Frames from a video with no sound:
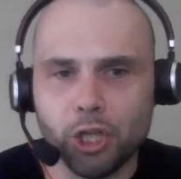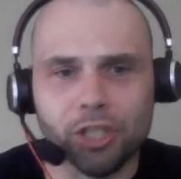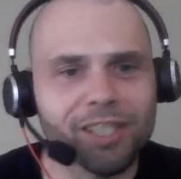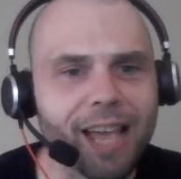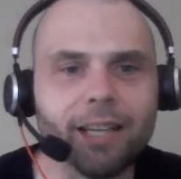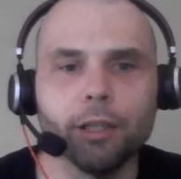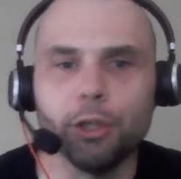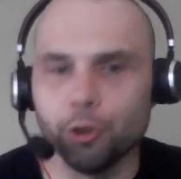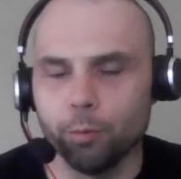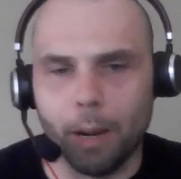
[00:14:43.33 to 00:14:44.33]
just
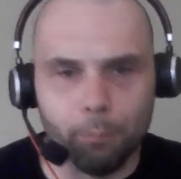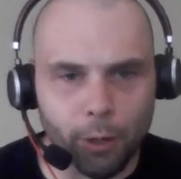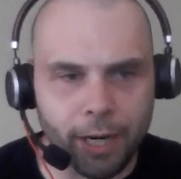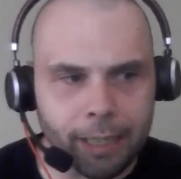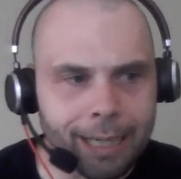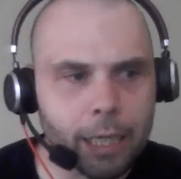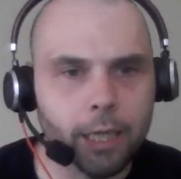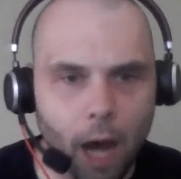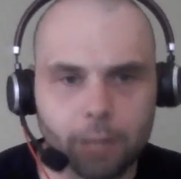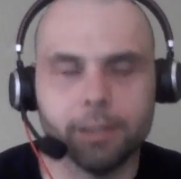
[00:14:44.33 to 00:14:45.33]
cycling through my brain
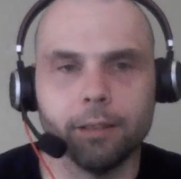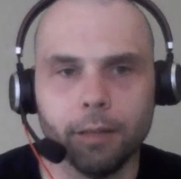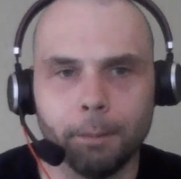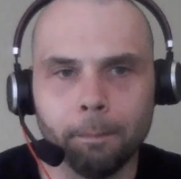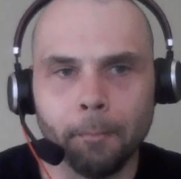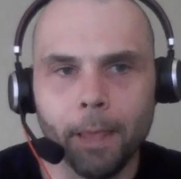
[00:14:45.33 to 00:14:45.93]
constantly.